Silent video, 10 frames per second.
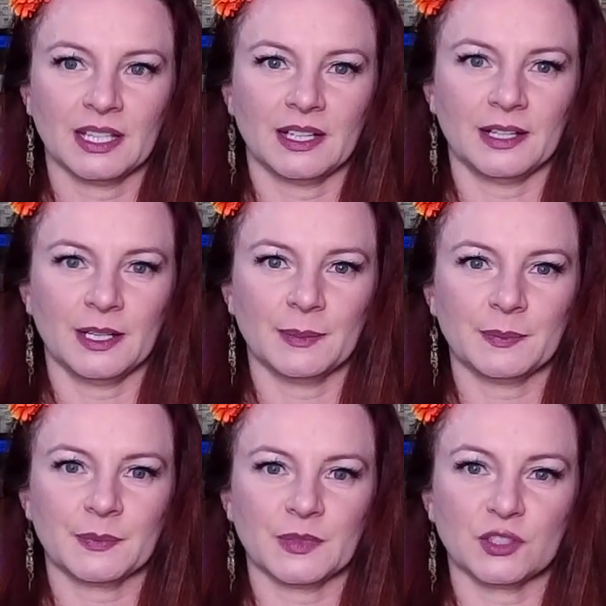
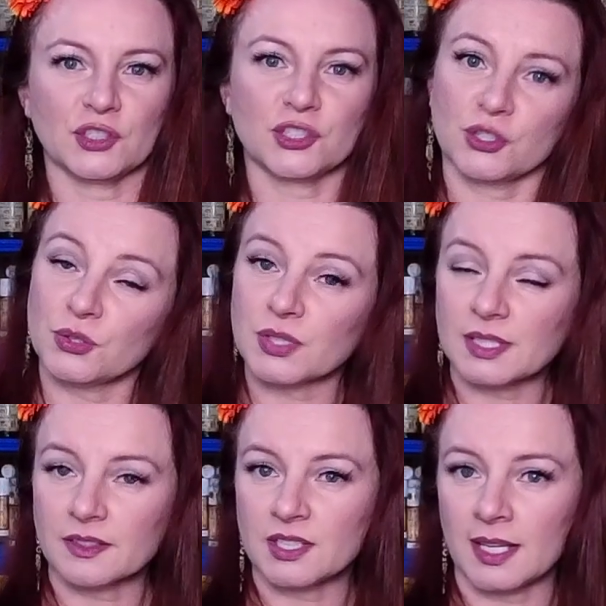The juice
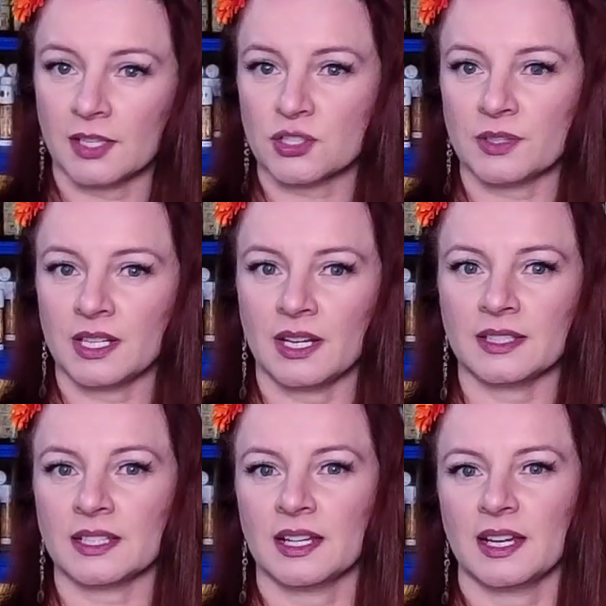of the tangerines